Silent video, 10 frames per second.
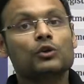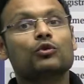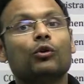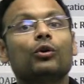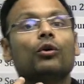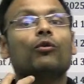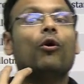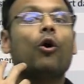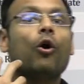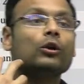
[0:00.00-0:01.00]
so
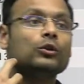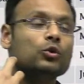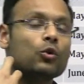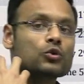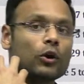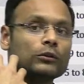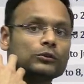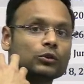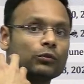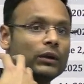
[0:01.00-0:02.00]
all those
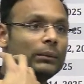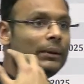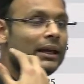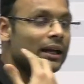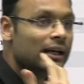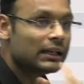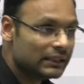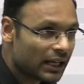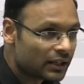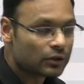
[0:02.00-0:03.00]
also will be
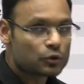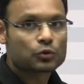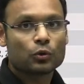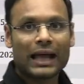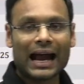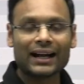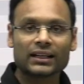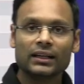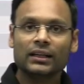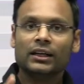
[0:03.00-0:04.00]
done, so
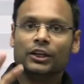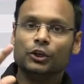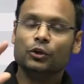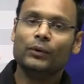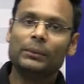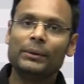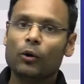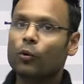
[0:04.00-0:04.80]
that you will be